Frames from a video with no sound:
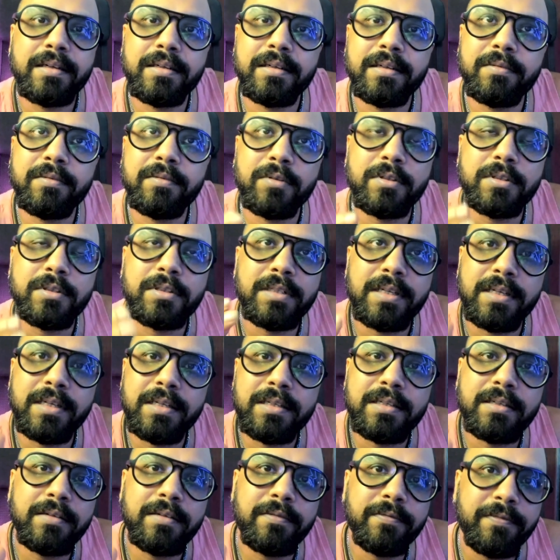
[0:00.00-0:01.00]
It was
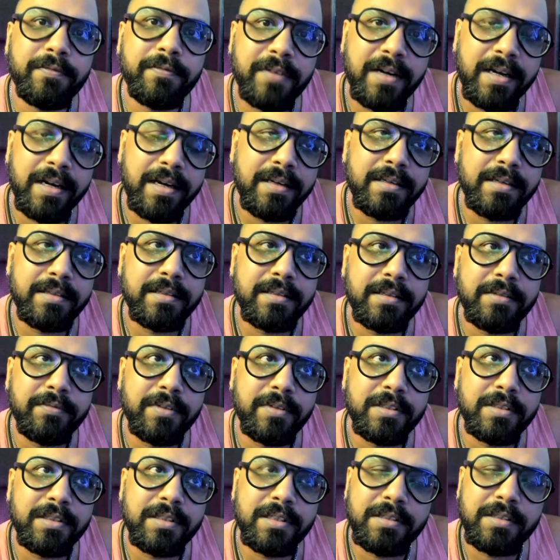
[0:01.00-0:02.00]
just friends, it
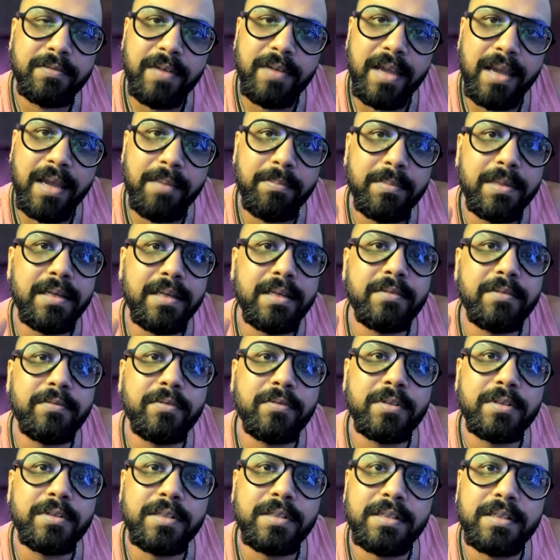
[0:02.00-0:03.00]
was just family, it
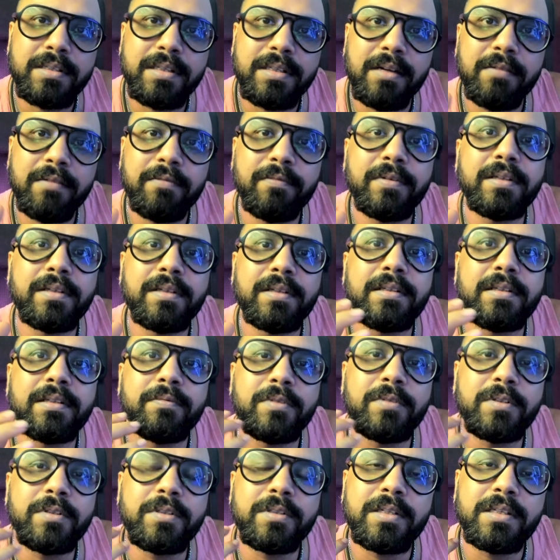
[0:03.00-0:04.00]
was just loved ones, it
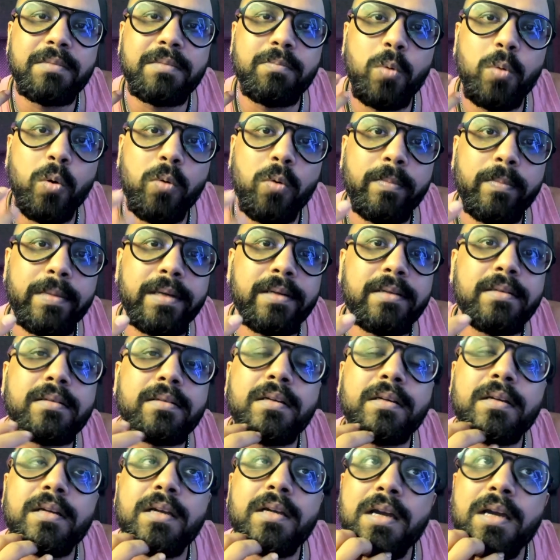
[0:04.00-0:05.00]
was just moments
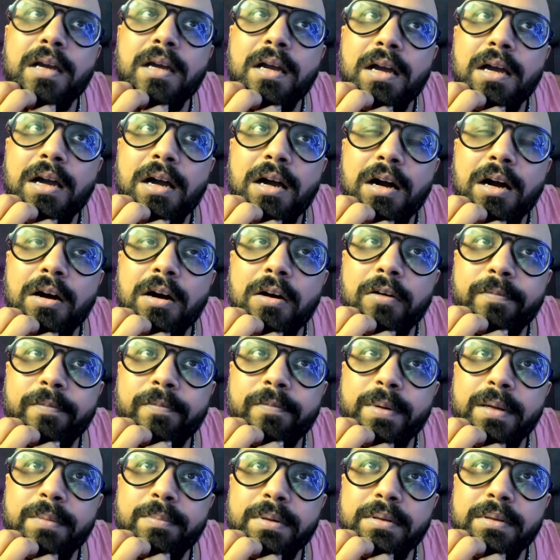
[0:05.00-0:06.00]
of
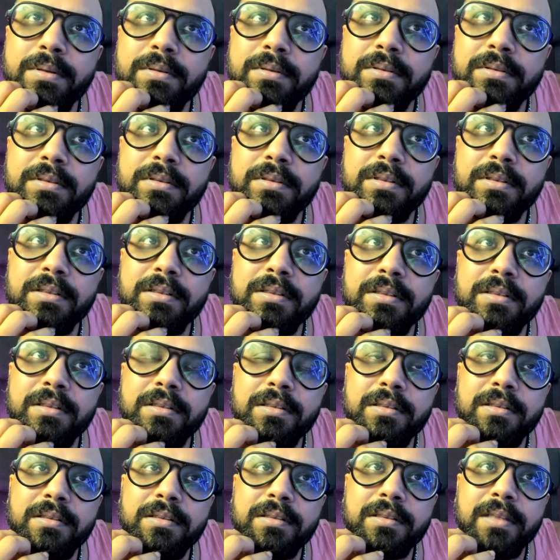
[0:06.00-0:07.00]
people
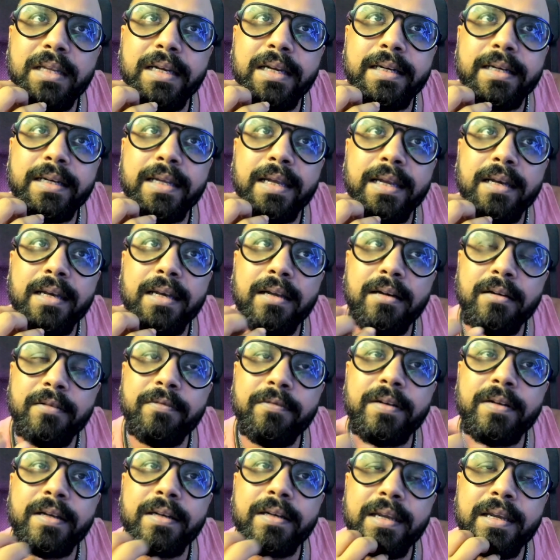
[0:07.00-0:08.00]
that I
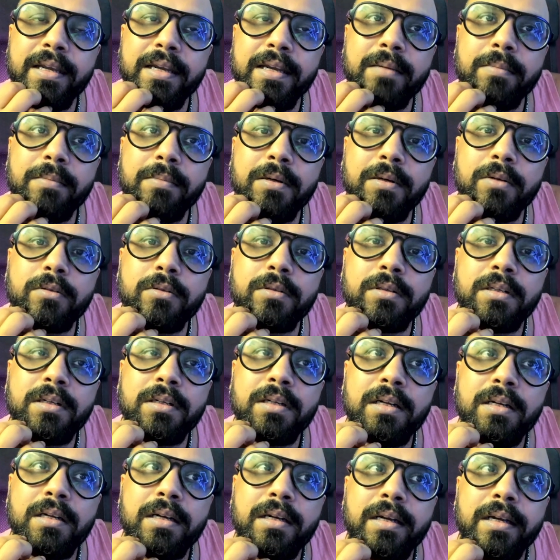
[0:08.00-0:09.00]
love and care about,
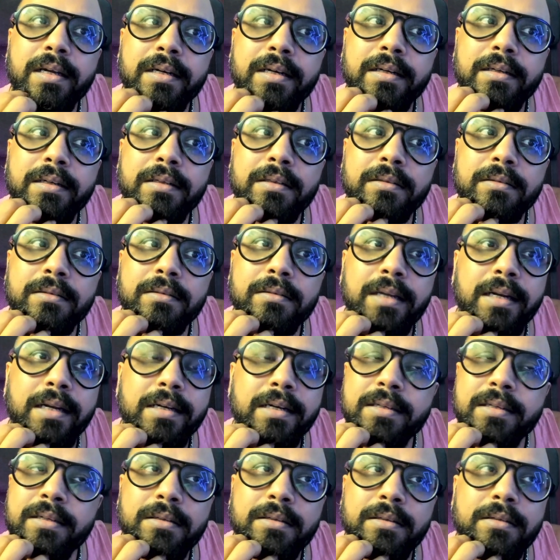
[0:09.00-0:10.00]
and
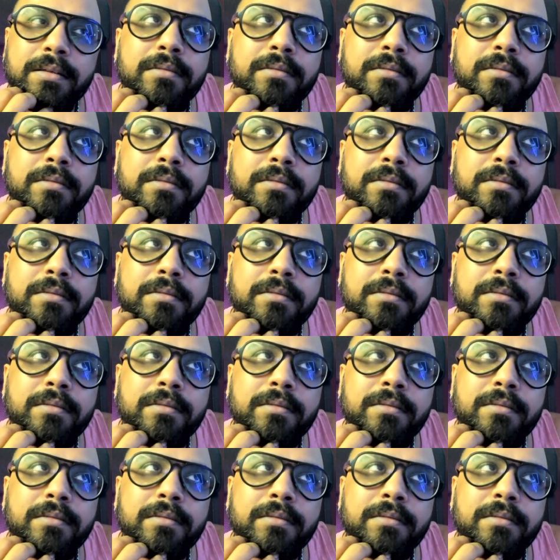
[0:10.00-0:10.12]
that's it.